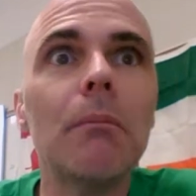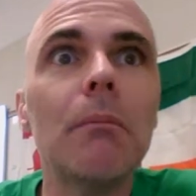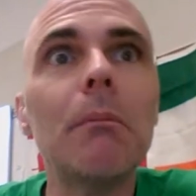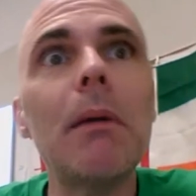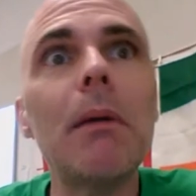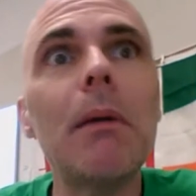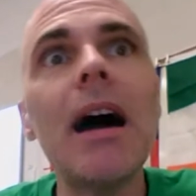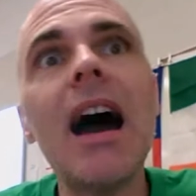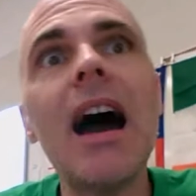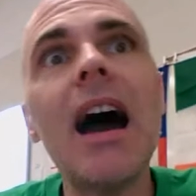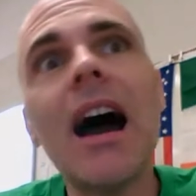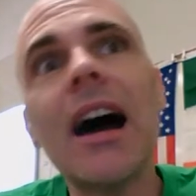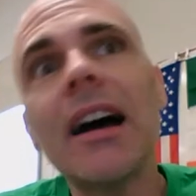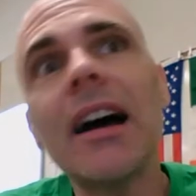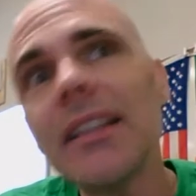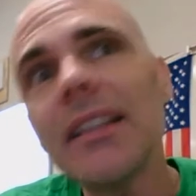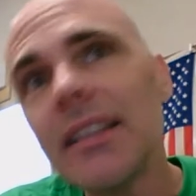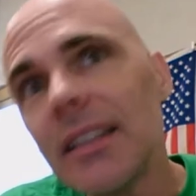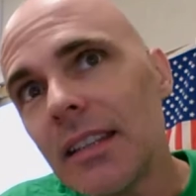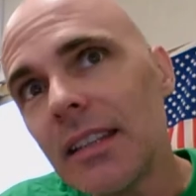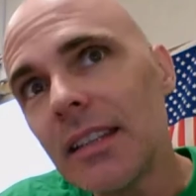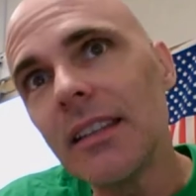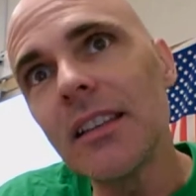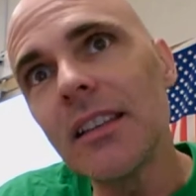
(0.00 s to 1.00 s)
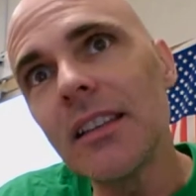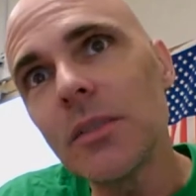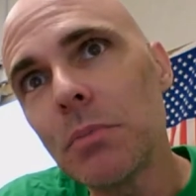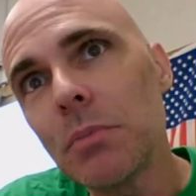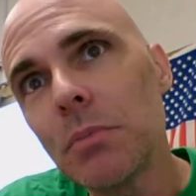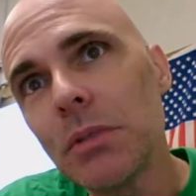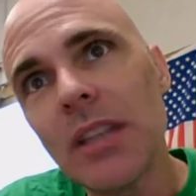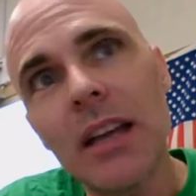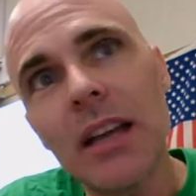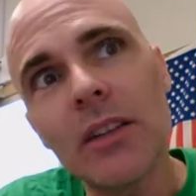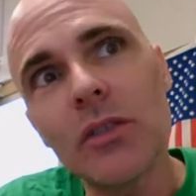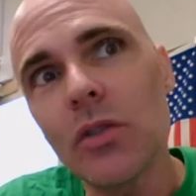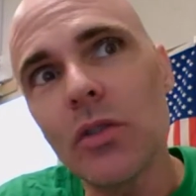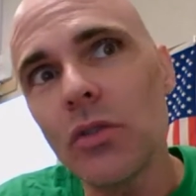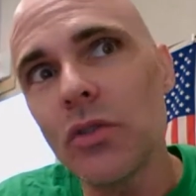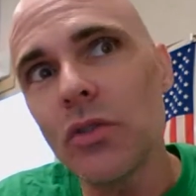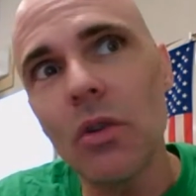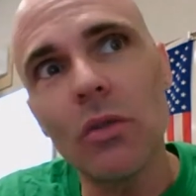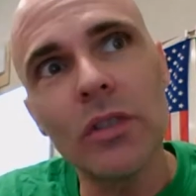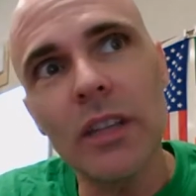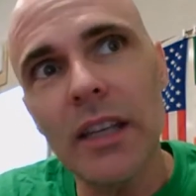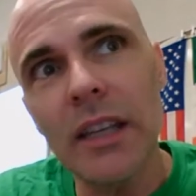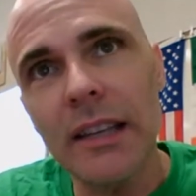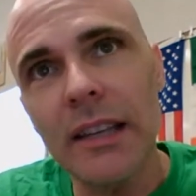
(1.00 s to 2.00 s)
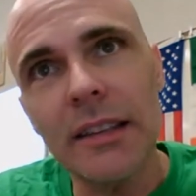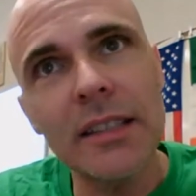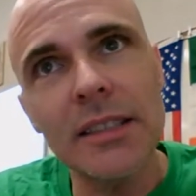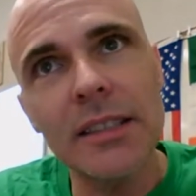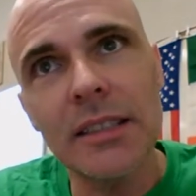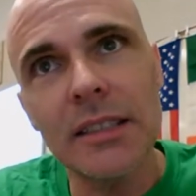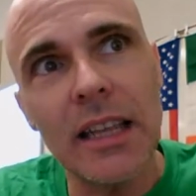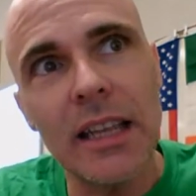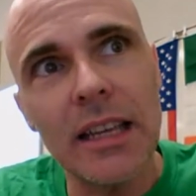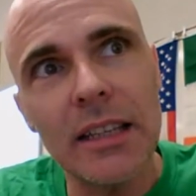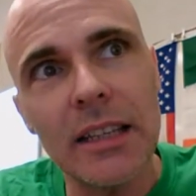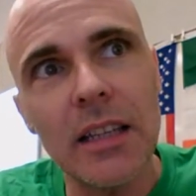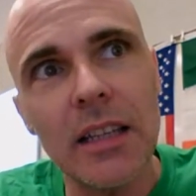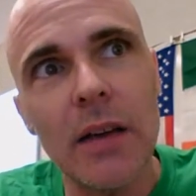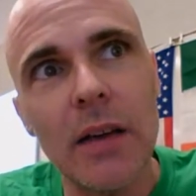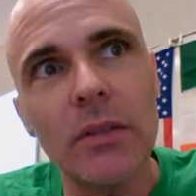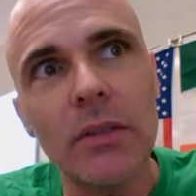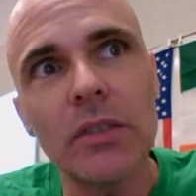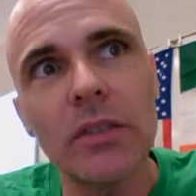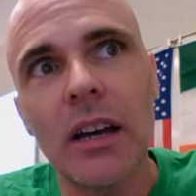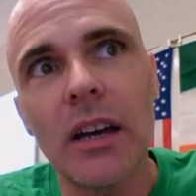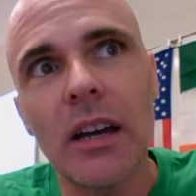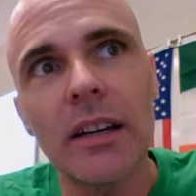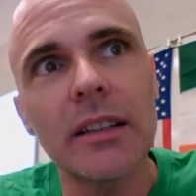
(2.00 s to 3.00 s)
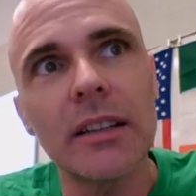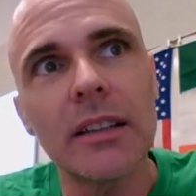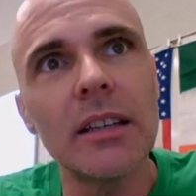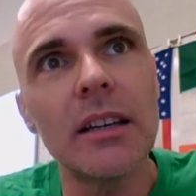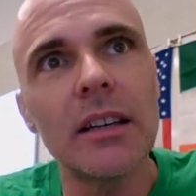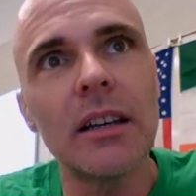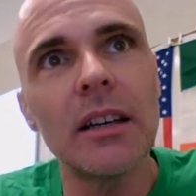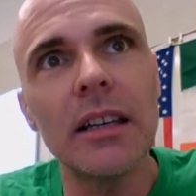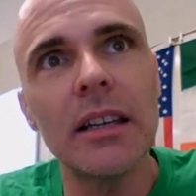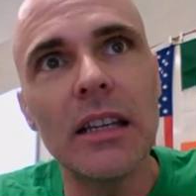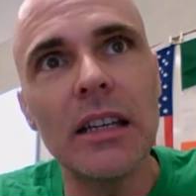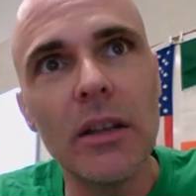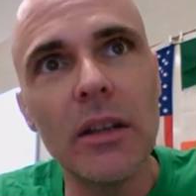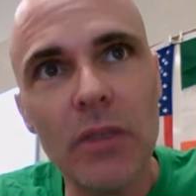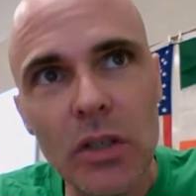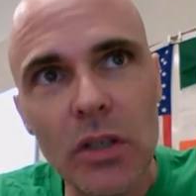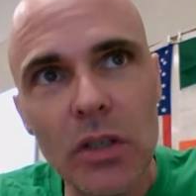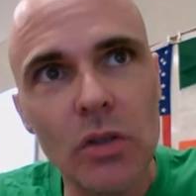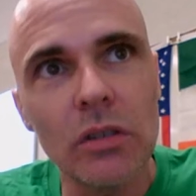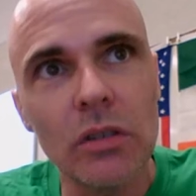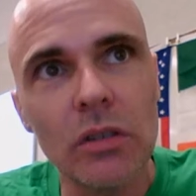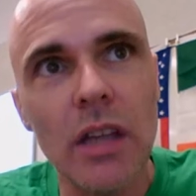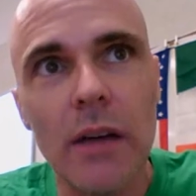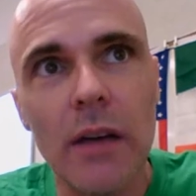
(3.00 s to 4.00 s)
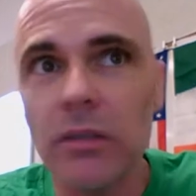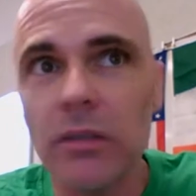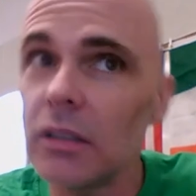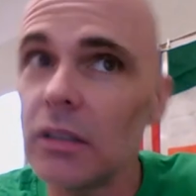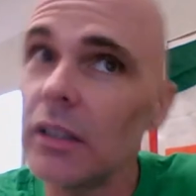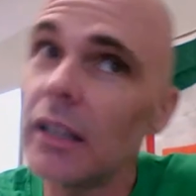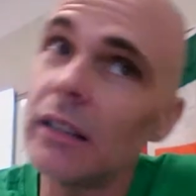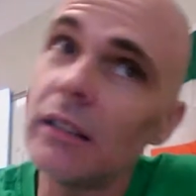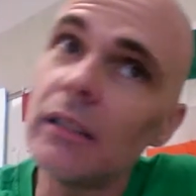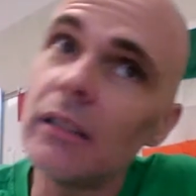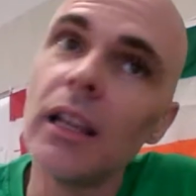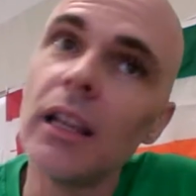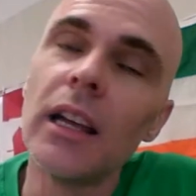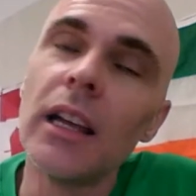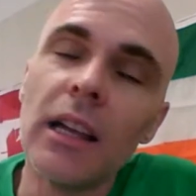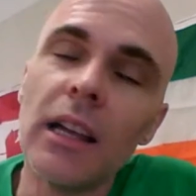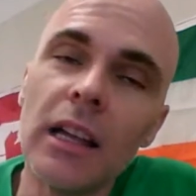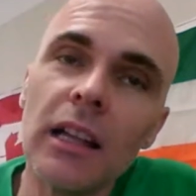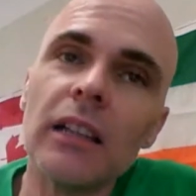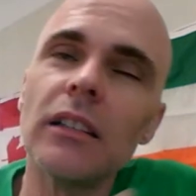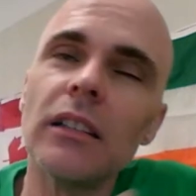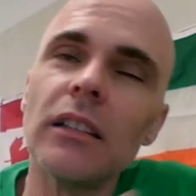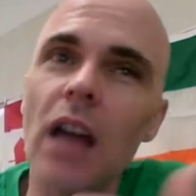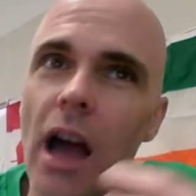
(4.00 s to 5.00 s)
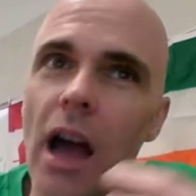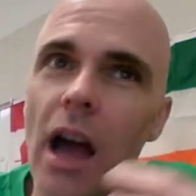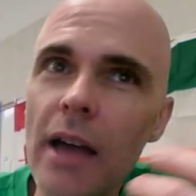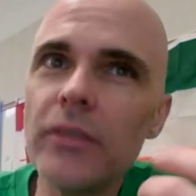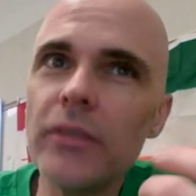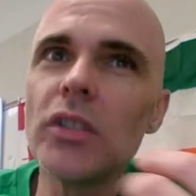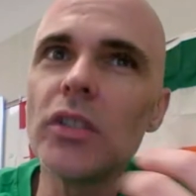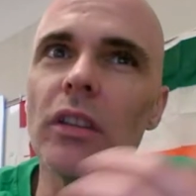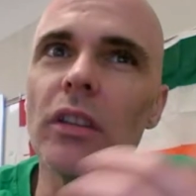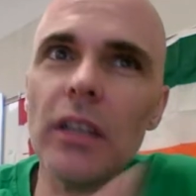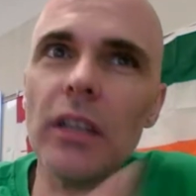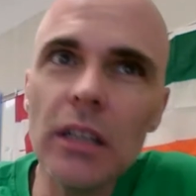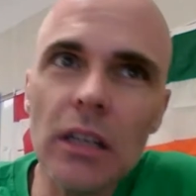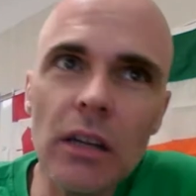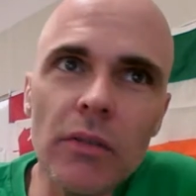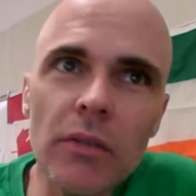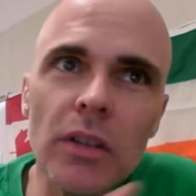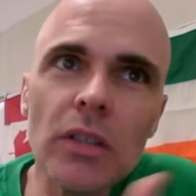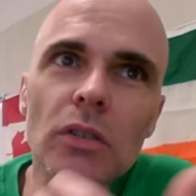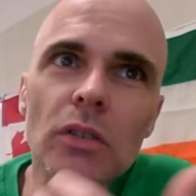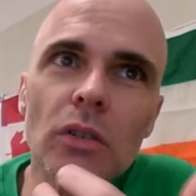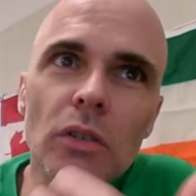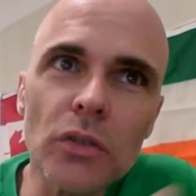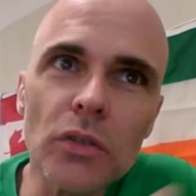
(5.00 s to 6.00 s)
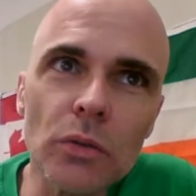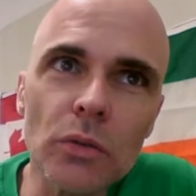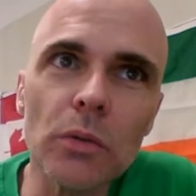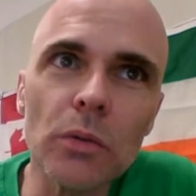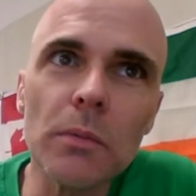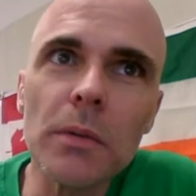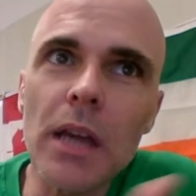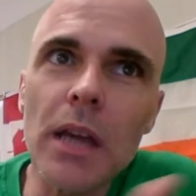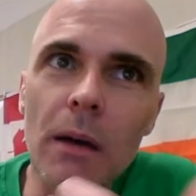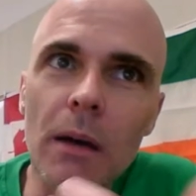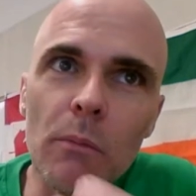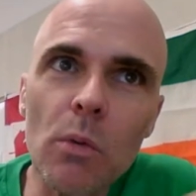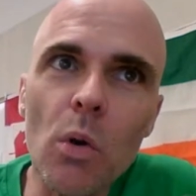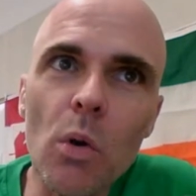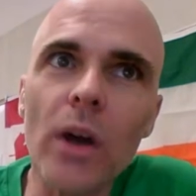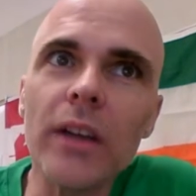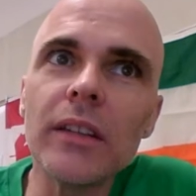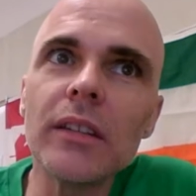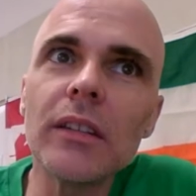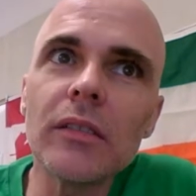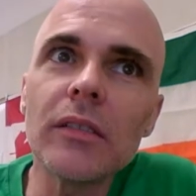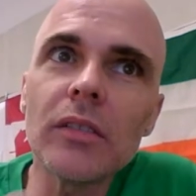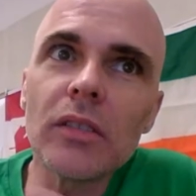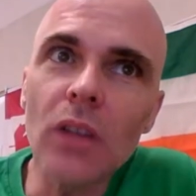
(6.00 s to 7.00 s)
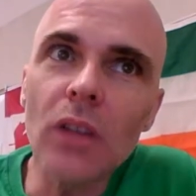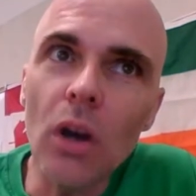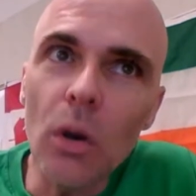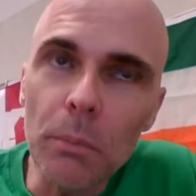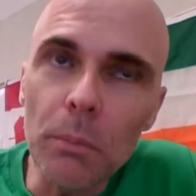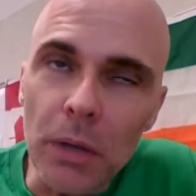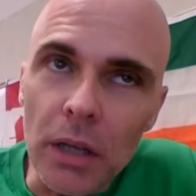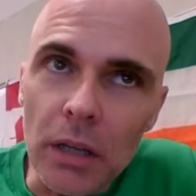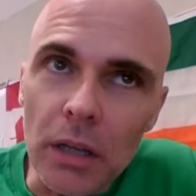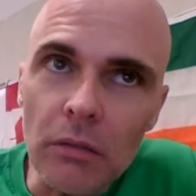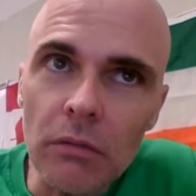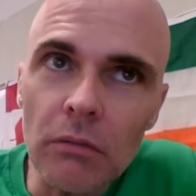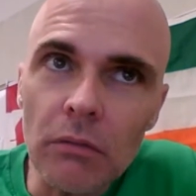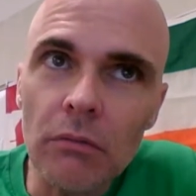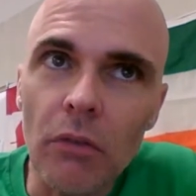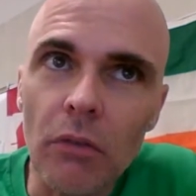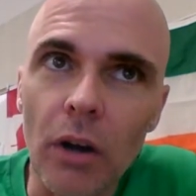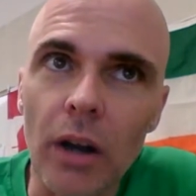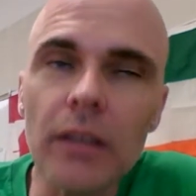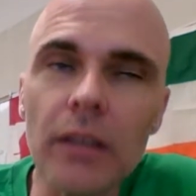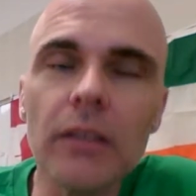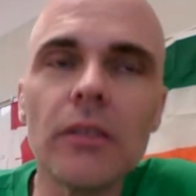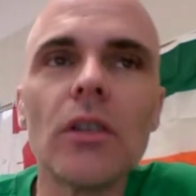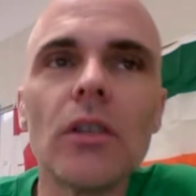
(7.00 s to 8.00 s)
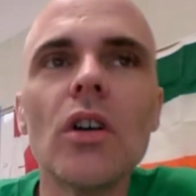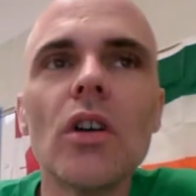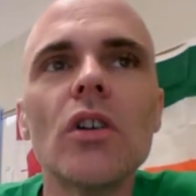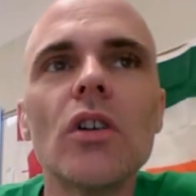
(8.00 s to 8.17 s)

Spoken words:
but this potential is only at the state level, not at the individual level, and lives of the individuals will become quite dystopian, right?